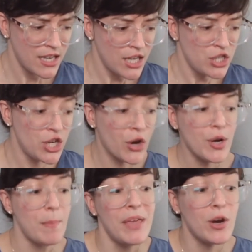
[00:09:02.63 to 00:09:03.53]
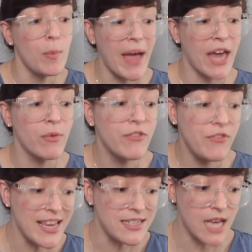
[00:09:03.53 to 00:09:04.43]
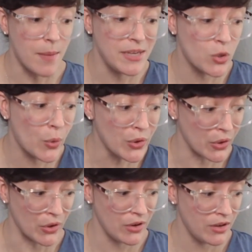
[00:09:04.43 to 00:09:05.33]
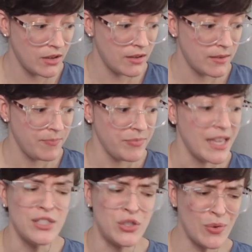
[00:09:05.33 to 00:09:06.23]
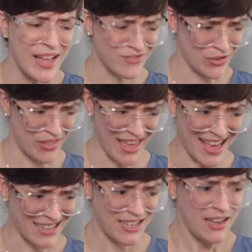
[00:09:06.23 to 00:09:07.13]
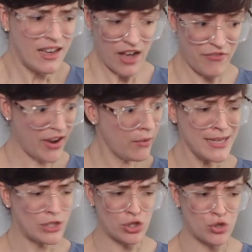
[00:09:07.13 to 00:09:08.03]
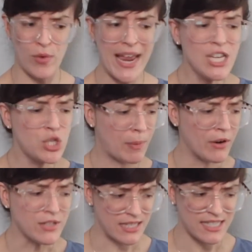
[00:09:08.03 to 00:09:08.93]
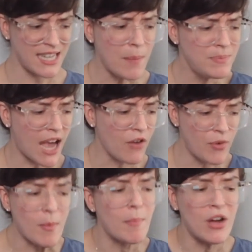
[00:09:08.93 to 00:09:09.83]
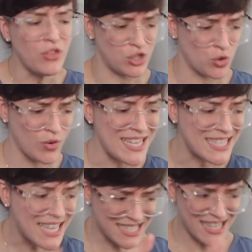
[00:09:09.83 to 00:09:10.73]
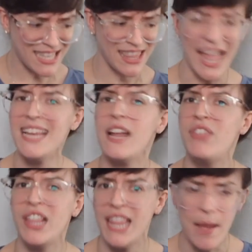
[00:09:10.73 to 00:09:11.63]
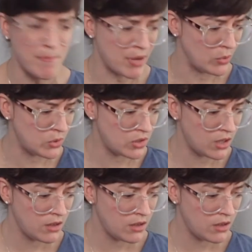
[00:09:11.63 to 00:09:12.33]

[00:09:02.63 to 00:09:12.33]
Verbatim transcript: she heard a pitter patter of feet coming toward her. And soon after that, a very strange person stepped out from among the trees into the light of the lamppost.